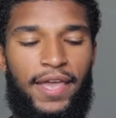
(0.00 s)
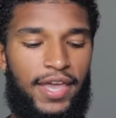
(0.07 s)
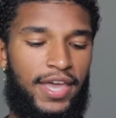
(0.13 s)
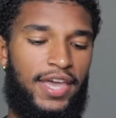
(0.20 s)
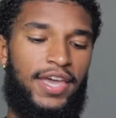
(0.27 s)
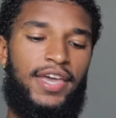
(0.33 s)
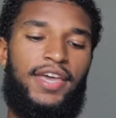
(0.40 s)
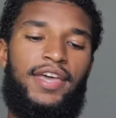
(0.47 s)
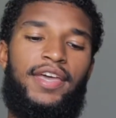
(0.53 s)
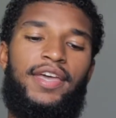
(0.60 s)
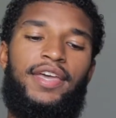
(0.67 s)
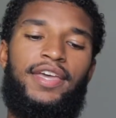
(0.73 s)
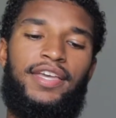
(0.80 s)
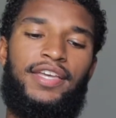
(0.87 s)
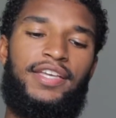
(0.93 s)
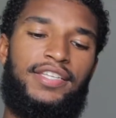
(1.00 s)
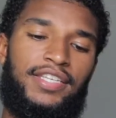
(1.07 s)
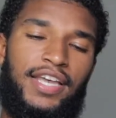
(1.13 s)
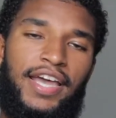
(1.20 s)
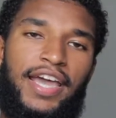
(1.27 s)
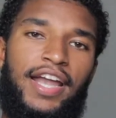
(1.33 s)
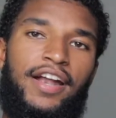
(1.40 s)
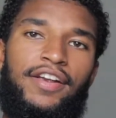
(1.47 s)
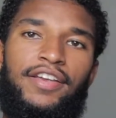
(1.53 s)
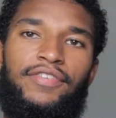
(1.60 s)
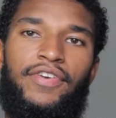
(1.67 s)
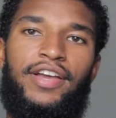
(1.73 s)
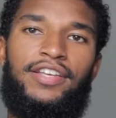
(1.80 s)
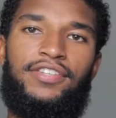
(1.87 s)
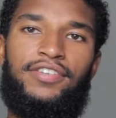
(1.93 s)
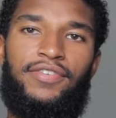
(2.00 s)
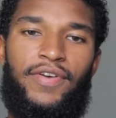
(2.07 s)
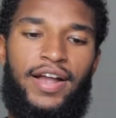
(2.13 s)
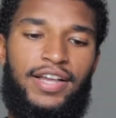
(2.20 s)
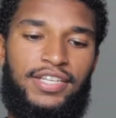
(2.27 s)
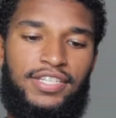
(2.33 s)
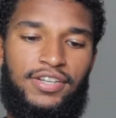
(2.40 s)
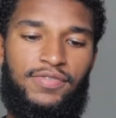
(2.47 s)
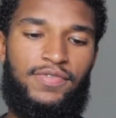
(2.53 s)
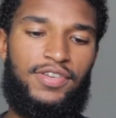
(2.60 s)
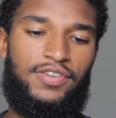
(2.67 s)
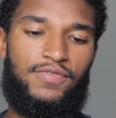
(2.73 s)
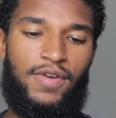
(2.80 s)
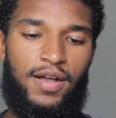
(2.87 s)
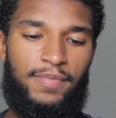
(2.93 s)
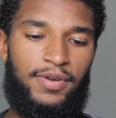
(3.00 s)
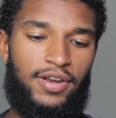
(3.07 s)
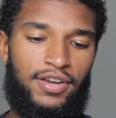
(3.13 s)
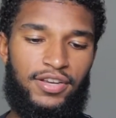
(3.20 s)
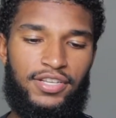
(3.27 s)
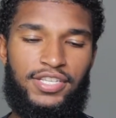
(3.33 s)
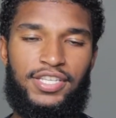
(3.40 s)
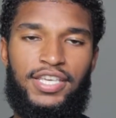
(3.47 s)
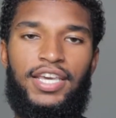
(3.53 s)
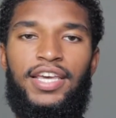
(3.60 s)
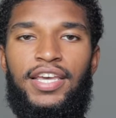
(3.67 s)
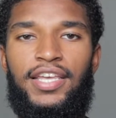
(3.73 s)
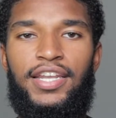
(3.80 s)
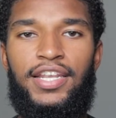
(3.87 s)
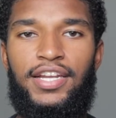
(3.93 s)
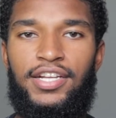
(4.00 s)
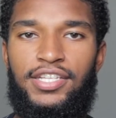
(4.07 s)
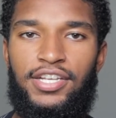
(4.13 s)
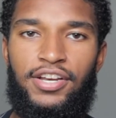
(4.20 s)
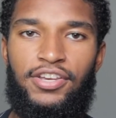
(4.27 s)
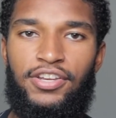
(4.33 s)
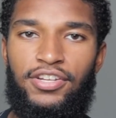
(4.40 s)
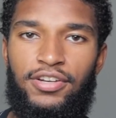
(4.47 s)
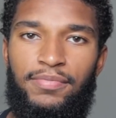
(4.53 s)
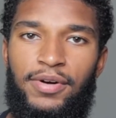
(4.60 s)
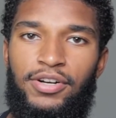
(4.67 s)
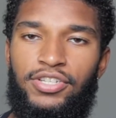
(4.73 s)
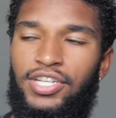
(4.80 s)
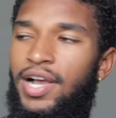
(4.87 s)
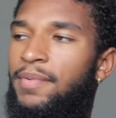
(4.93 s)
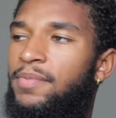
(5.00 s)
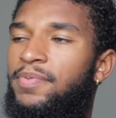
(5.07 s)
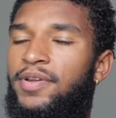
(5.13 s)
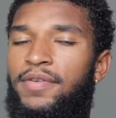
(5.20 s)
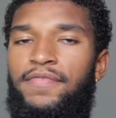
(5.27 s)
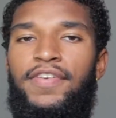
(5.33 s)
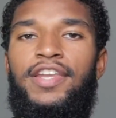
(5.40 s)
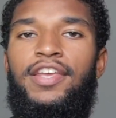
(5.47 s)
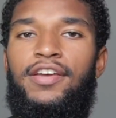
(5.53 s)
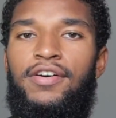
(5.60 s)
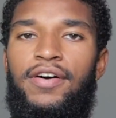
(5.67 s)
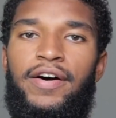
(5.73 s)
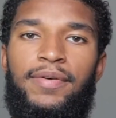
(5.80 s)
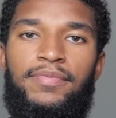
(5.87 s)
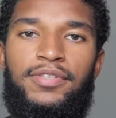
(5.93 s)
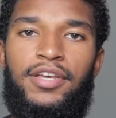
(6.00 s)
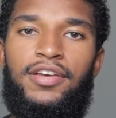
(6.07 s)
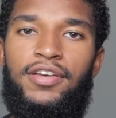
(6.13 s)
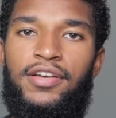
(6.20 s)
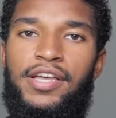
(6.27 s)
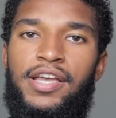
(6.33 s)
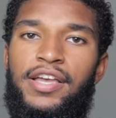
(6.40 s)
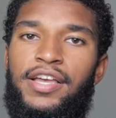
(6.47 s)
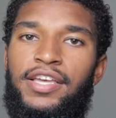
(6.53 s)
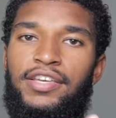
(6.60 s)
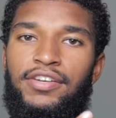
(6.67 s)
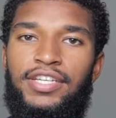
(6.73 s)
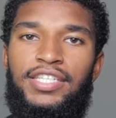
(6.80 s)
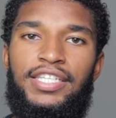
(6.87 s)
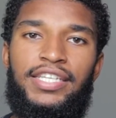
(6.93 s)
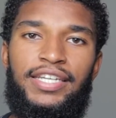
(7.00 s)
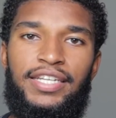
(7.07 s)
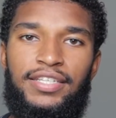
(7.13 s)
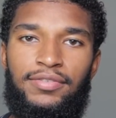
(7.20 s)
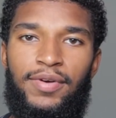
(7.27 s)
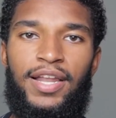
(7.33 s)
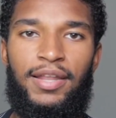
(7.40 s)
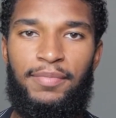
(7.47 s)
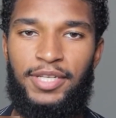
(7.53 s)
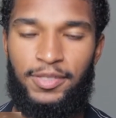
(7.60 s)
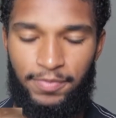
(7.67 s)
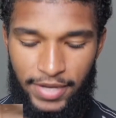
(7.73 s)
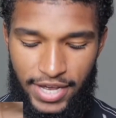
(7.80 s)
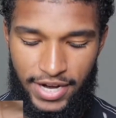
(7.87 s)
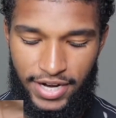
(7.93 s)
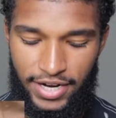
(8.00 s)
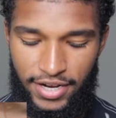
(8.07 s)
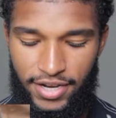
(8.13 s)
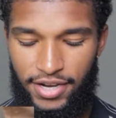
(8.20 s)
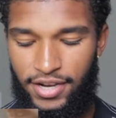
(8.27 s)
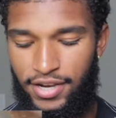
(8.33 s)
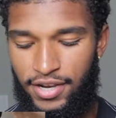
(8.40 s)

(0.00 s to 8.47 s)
And it's a hair eraser, right? So when you rub it on your skin in a circular motion, I'm gonna put a video up so you can see this while I'm explaining it.